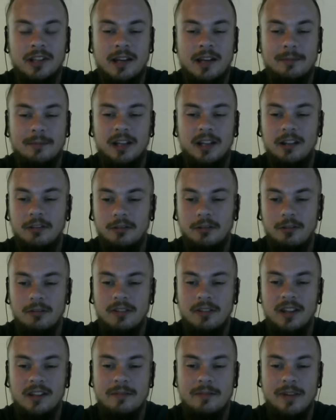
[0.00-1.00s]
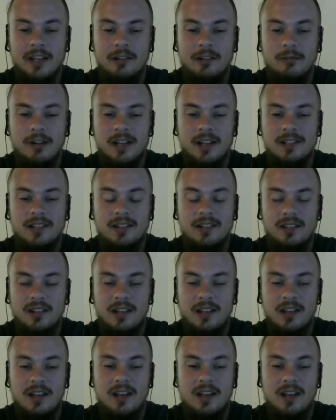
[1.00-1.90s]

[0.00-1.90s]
that playthrough, then the main quest.